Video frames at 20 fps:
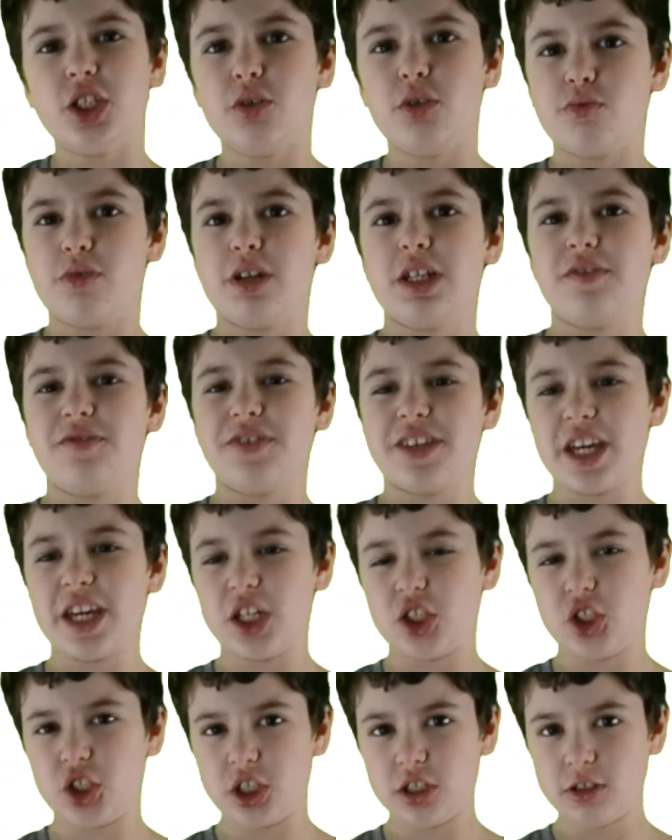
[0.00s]

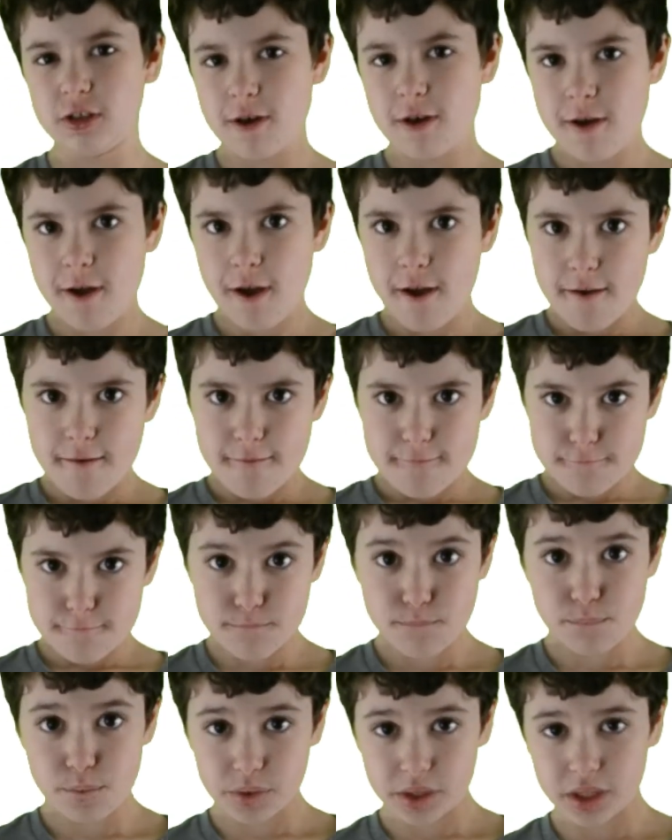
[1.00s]
and rectification
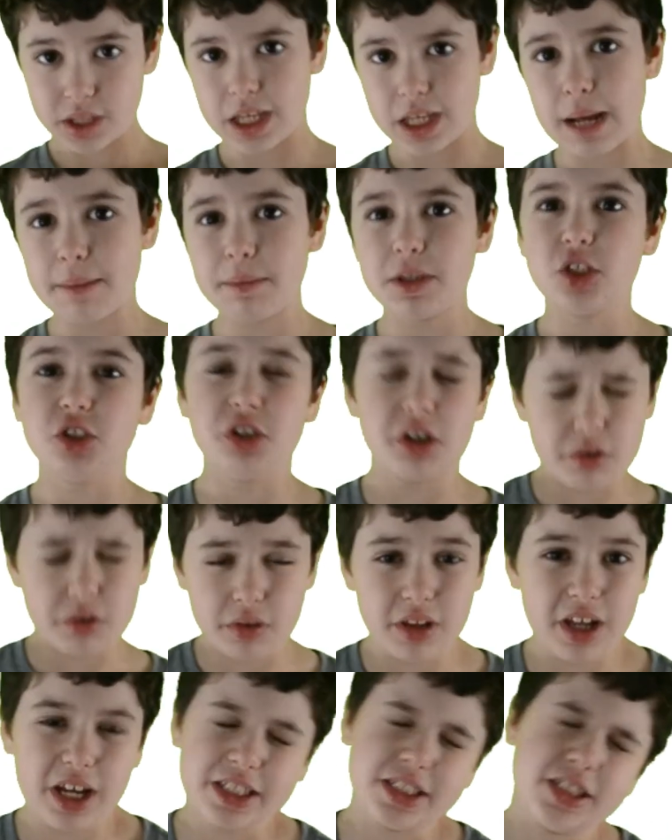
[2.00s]
can be
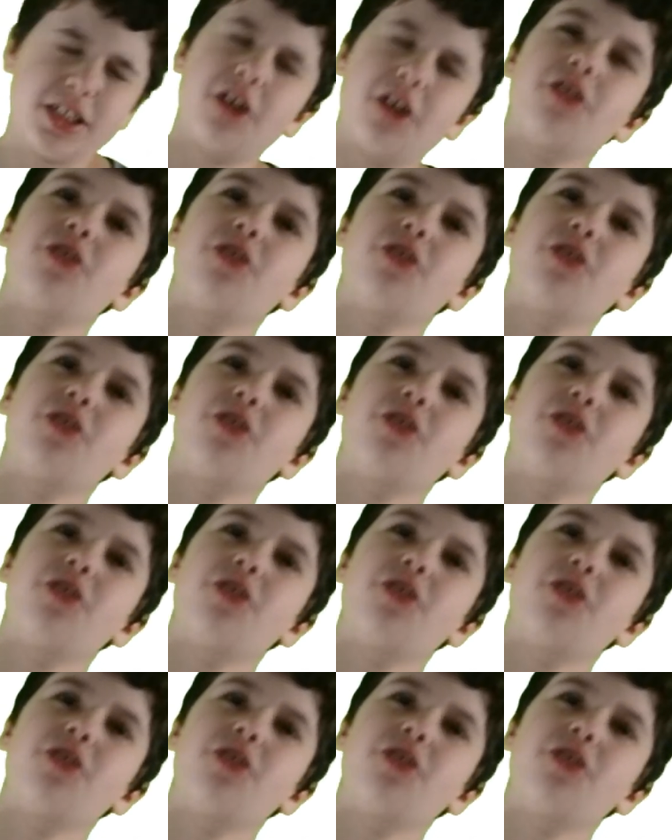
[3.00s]
generalized to